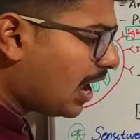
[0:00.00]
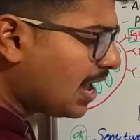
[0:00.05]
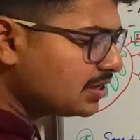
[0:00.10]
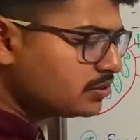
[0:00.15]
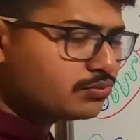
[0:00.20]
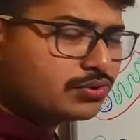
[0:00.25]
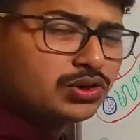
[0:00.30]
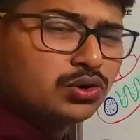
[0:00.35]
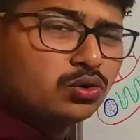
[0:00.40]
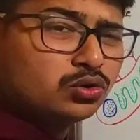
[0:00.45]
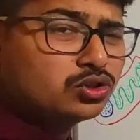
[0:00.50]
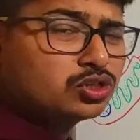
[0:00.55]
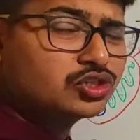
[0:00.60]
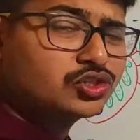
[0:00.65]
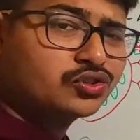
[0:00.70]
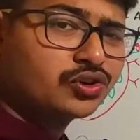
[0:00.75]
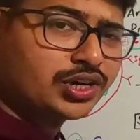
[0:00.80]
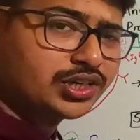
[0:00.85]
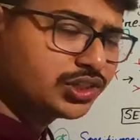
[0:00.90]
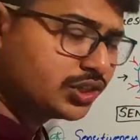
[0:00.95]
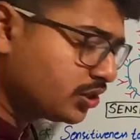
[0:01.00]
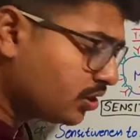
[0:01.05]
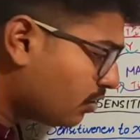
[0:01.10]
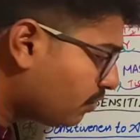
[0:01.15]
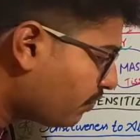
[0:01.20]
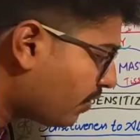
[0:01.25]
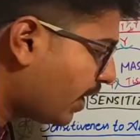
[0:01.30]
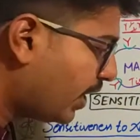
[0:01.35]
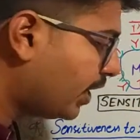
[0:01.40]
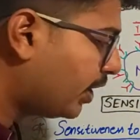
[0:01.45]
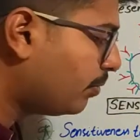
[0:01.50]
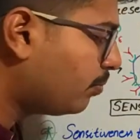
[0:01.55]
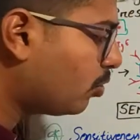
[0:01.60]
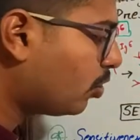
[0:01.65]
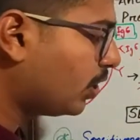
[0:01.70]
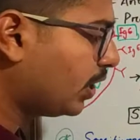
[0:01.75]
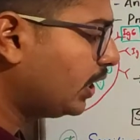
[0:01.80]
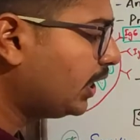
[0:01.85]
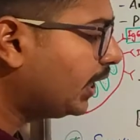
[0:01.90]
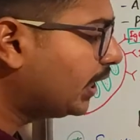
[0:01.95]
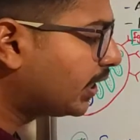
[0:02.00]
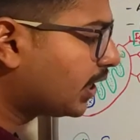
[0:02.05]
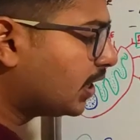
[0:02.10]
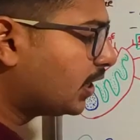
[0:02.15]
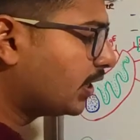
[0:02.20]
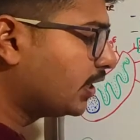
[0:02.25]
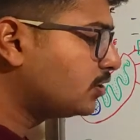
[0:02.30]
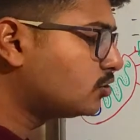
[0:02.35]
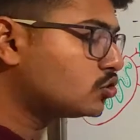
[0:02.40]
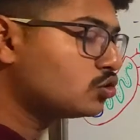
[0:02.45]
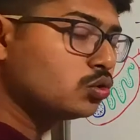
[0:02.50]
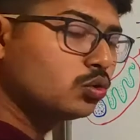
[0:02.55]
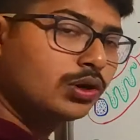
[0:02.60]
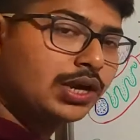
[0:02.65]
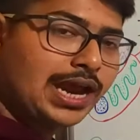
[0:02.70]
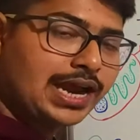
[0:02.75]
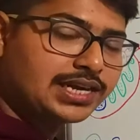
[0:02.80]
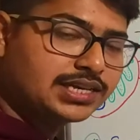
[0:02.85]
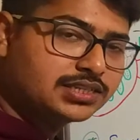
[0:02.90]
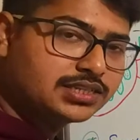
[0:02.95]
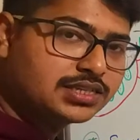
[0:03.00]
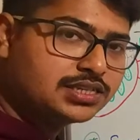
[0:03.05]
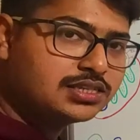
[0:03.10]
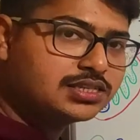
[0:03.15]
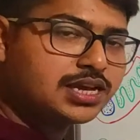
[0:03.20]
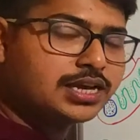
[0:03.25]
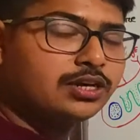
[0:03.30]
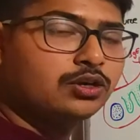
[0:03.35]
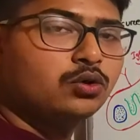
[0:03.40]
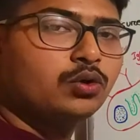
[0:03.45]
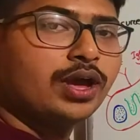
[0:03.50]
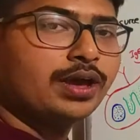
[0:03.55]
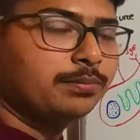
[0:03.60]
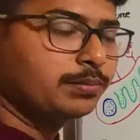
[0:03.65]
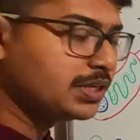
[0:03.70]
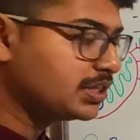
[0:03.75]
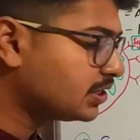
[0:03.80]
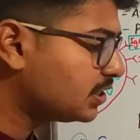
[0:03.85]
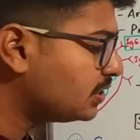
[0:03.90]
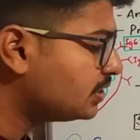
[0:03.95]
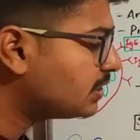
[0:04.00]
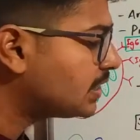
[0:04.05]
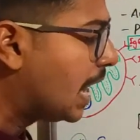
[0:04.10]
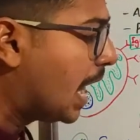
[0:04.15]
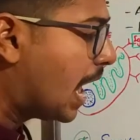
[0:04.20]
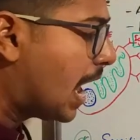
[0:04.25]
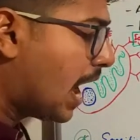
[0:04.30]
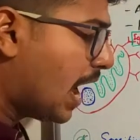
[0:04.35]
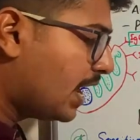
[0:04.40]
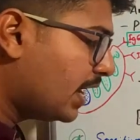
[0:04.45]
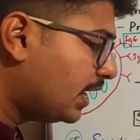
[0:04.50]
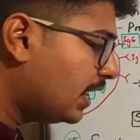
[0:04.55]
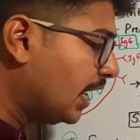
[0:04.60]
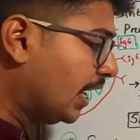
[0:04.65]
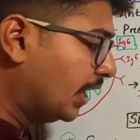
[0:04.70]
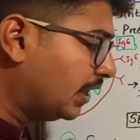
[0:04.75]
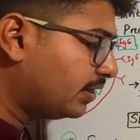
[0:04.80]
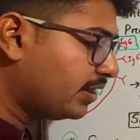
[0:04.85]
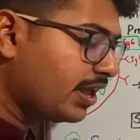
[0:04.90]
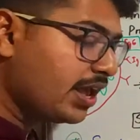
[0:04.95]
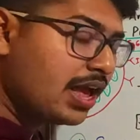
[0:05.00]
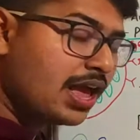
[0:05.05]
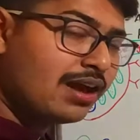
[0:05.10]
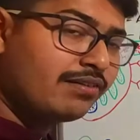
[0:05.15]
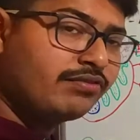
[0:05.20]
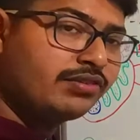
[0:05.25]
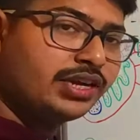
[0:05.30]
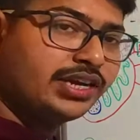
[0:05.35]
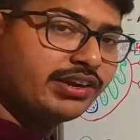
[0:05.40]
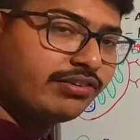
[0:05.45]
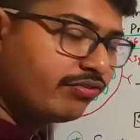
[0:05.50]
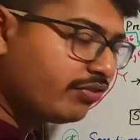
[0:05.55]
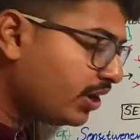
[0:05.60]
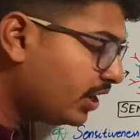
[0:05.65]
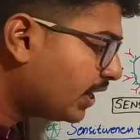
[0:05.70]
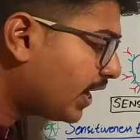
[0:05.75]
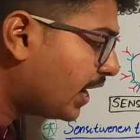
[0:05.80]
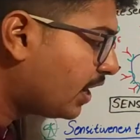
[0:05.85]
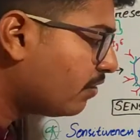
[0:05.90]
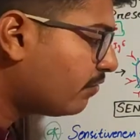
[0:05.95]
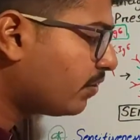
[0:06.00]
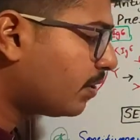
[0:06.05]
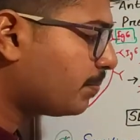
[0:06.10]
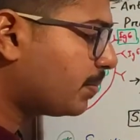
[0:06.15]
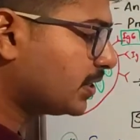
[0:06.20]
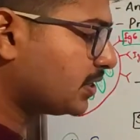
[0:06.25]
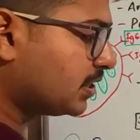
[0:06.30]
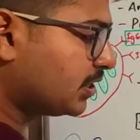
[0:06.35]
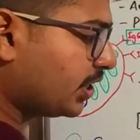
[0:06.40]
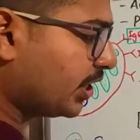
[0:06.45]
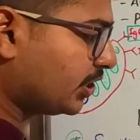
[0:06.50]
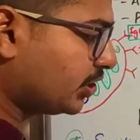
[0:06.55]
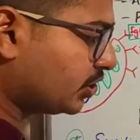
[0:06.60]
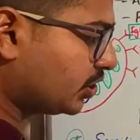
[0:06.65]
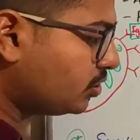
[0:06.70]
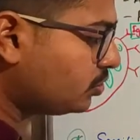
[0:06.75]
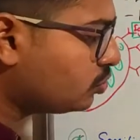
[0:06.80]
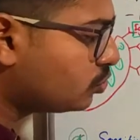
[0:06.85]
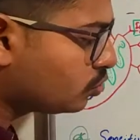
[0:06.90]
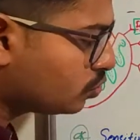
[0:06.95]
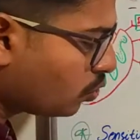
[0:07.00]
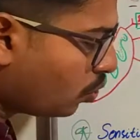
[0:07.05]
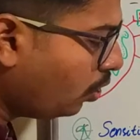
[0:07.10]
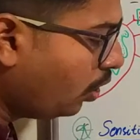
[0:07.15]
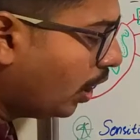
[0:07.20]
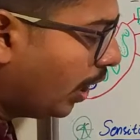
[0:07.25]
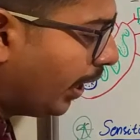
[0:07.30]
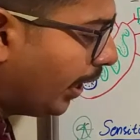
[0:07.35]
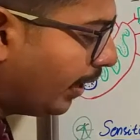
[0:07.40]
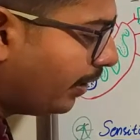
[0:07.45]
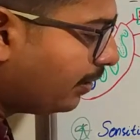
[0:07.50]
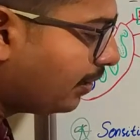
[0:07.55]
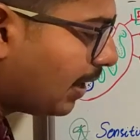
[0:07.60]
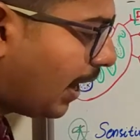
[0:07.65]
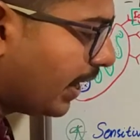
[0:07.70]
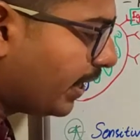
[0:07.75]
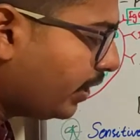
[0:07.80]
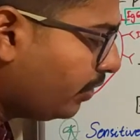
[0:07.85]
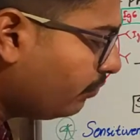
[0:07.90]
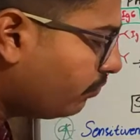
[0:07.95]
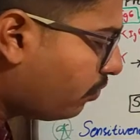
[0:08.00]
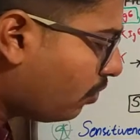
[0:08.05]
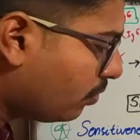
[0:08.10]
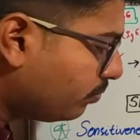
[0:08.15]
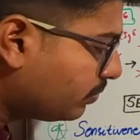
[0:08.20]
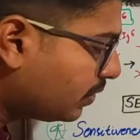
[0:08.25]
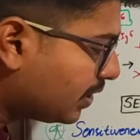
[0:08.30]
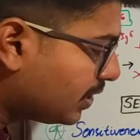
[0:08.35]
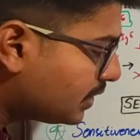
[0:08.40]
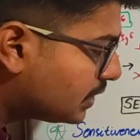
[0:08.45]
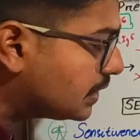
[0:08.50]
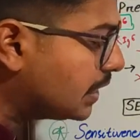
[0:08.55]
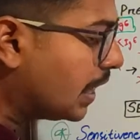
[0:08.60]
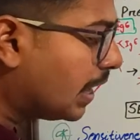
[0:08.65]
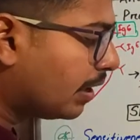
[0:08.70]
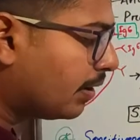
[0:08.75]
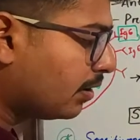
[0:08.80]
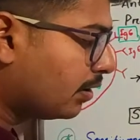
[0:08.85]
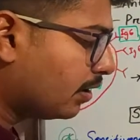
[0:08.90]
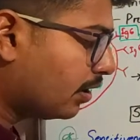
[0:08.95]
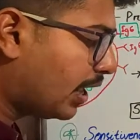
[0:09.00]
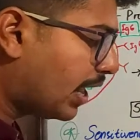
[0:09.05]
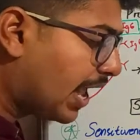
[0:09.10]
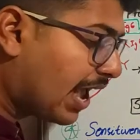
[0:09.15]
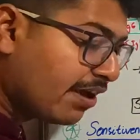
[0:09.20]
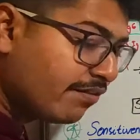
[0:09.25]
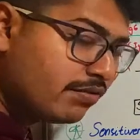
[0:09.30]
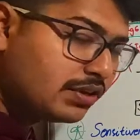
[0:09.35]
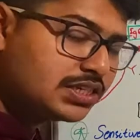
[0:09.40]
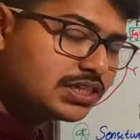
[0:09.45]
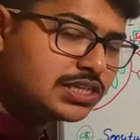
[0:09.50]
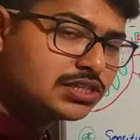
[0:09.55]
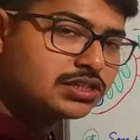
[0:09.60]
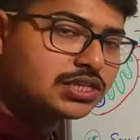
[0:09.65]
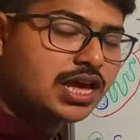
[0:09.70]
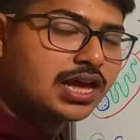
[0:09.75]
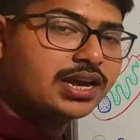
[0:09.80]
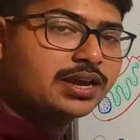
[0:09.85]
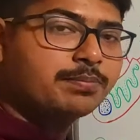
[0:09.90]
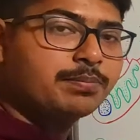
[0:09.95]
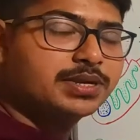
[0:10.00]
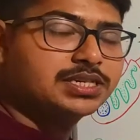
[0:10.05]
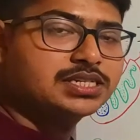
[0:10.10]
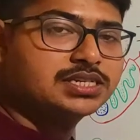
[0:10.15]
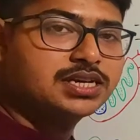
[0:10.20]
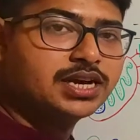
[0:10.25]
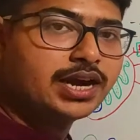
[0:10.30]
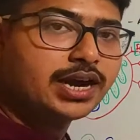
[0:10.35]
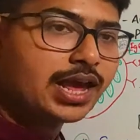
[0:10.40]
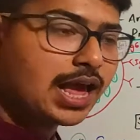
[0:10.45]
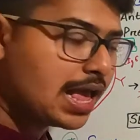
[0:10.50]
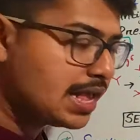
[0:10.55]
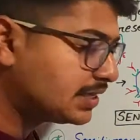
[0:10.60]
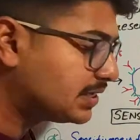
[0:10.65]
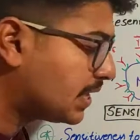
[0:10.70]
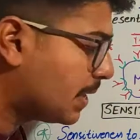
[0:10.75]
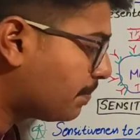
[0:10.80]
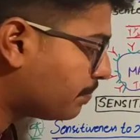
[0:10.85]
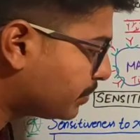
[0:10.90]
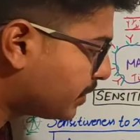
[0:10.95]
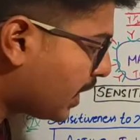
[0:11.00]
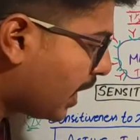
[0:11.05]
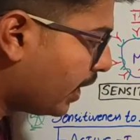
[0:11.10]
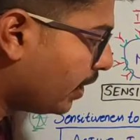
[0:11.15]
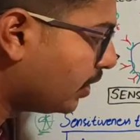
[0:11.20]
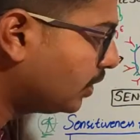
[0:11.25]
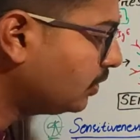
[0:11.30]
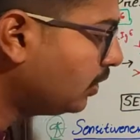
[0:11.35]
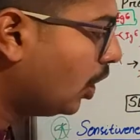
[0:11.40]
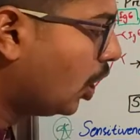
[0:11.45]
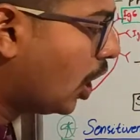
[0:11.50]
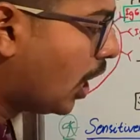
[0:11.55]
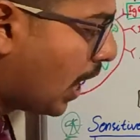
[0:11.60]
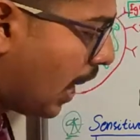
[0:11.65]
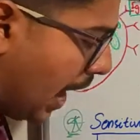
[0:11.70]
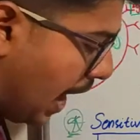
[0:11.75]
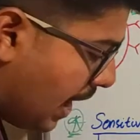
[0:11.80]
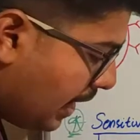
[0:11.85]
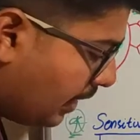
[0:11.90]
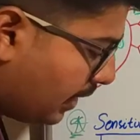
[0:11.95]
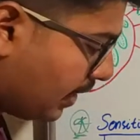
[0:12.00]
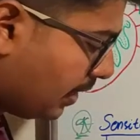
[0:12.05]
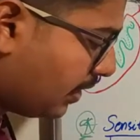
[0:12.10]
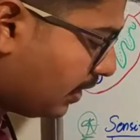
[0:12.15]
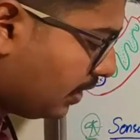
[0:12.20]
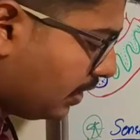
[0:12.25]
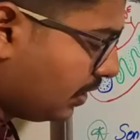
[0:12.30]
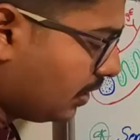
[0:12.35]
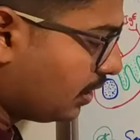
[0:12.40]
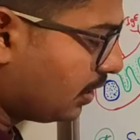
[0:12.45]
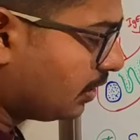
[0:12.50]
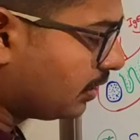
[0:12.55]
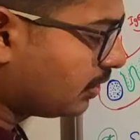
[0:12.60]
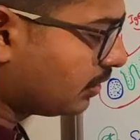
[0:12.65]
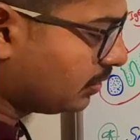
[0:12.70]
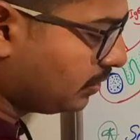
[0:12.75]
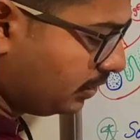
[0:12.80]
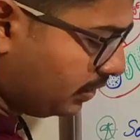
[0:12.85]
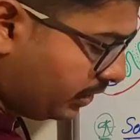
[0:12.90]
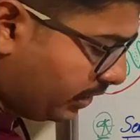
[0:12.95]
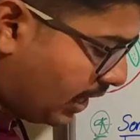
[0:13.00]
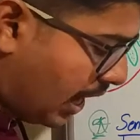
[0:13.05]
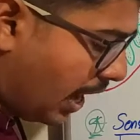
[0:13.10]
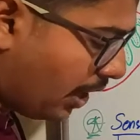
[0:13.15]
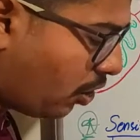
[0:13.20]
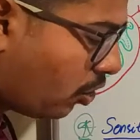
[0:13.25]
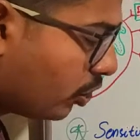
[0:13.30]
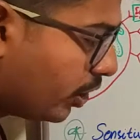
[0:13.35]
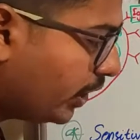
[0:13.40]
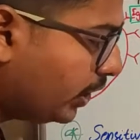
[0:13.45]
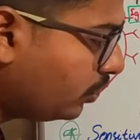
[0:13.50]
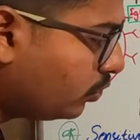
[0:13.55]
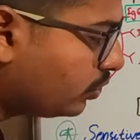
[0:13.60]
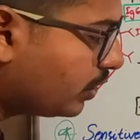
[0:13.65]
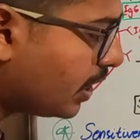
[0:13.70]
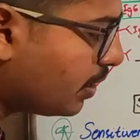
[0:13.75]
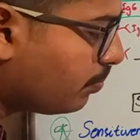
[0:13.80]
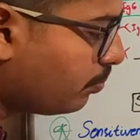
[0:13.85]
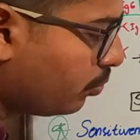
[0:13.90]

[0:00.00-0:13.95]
as we know the structure of antibody, it contains two light chains and two heavy chains, and they have different kind of representations. So in Latin form, these heavy chains are represented as epsilon, and according to their